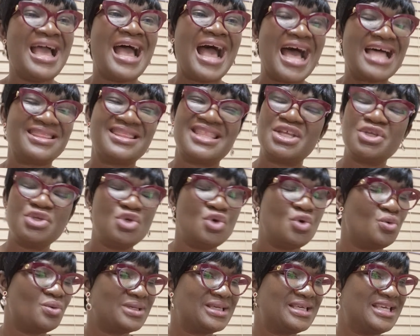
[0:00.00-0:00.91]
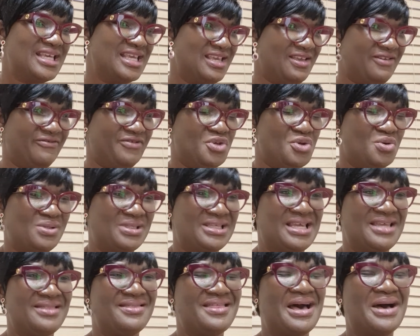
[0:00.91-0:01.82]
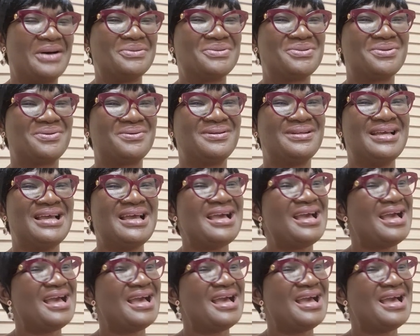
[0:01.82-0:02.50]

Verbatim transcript: and then you give your 10,000.